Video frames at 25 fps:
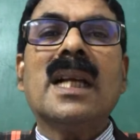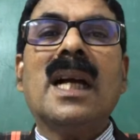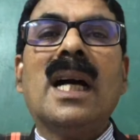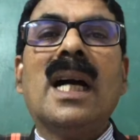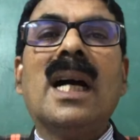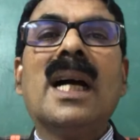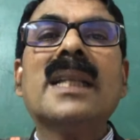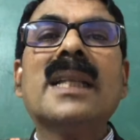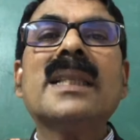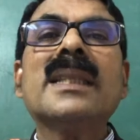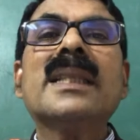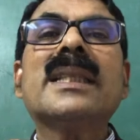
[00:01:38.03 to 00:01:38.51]

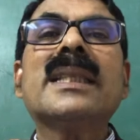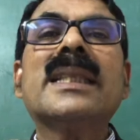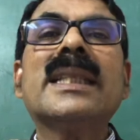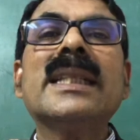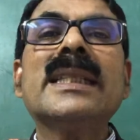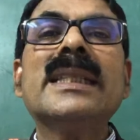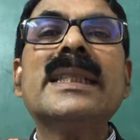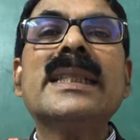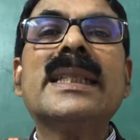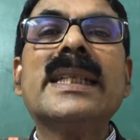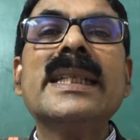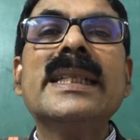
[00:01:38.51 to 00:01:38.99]
on
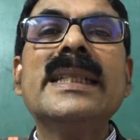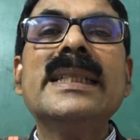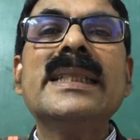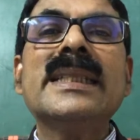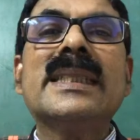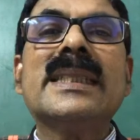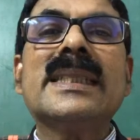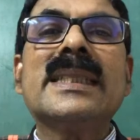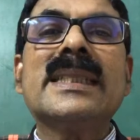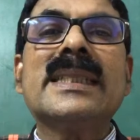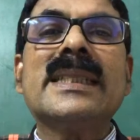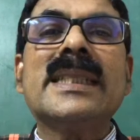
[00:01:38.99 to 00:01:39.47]

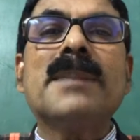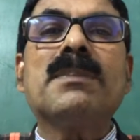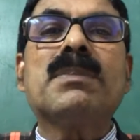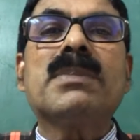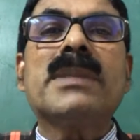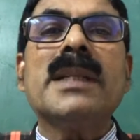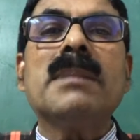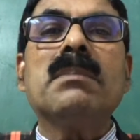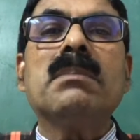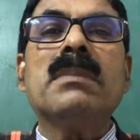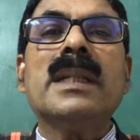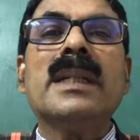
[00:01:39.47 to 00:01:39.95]
13th
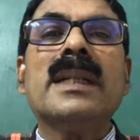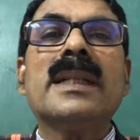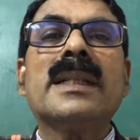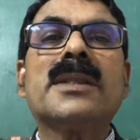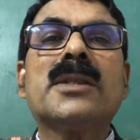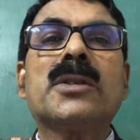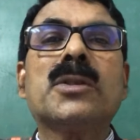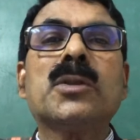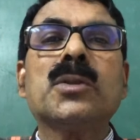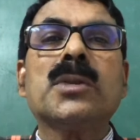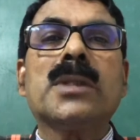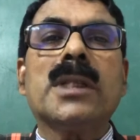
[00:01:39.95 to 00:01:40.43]
September
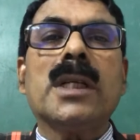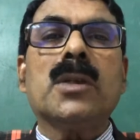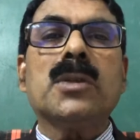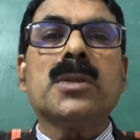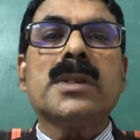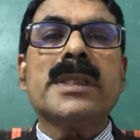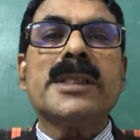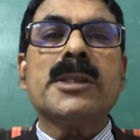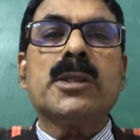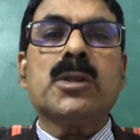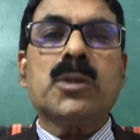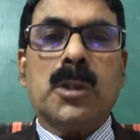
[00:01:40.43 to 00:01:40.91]

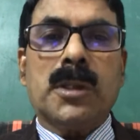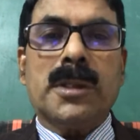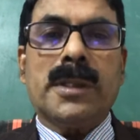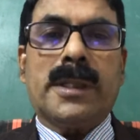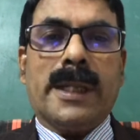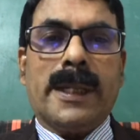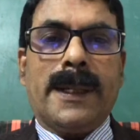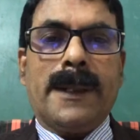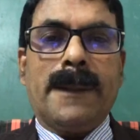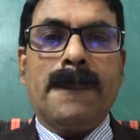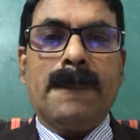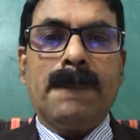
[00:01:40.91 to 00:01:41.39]

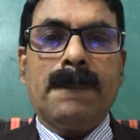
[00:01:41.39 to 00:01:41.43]
2020.